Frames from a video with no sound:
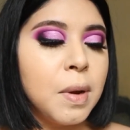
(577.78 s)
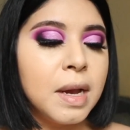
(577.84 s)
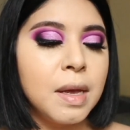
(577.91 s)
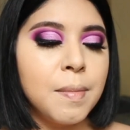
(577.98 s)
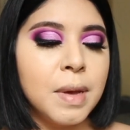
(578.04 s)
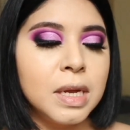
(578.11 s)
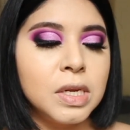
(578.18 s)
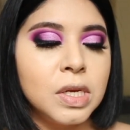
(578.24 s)

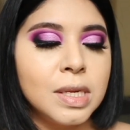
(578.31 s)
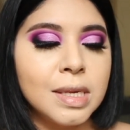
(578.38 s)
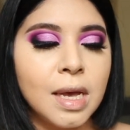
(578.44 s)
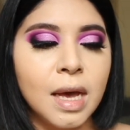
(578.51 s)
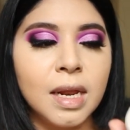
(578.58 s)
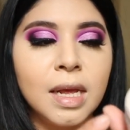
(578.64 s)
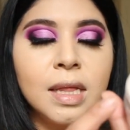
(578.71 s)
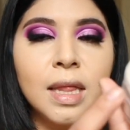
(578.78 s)
recommend just
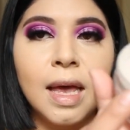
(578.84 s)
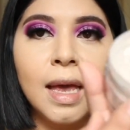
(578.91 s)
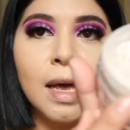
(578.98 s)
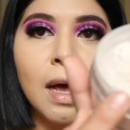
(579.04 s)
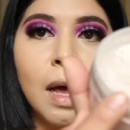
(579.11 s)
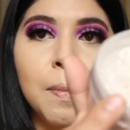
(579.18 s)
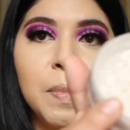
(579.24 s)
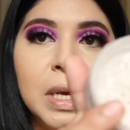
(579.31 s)
cutting
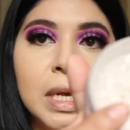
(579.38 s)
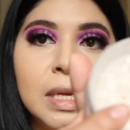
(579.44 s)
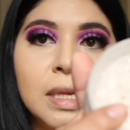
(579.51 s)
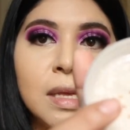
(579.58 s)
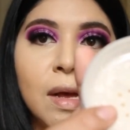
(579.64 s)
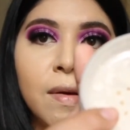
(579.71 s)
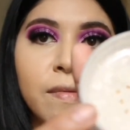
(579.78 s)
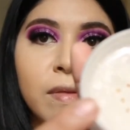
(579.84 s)
like a
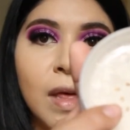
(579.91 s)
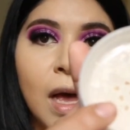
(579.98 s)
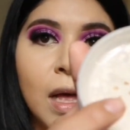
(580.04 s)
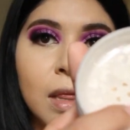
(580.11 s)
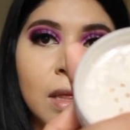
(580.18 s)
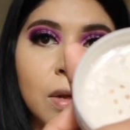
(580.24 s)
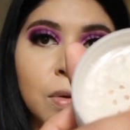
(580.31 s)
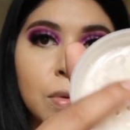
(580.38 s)
piece of
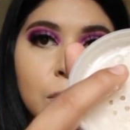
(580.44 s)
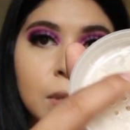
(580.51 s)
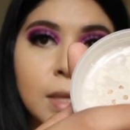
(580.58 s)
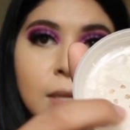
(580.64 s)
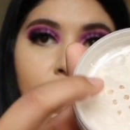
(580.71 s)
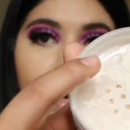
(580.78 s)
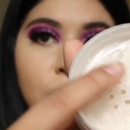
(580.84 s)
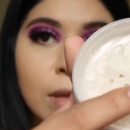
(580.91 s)
that little
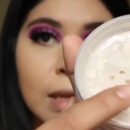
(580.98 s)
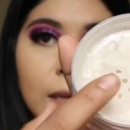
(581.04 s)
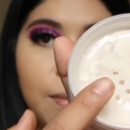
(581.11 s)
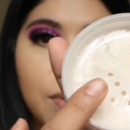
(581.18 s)
sticker that they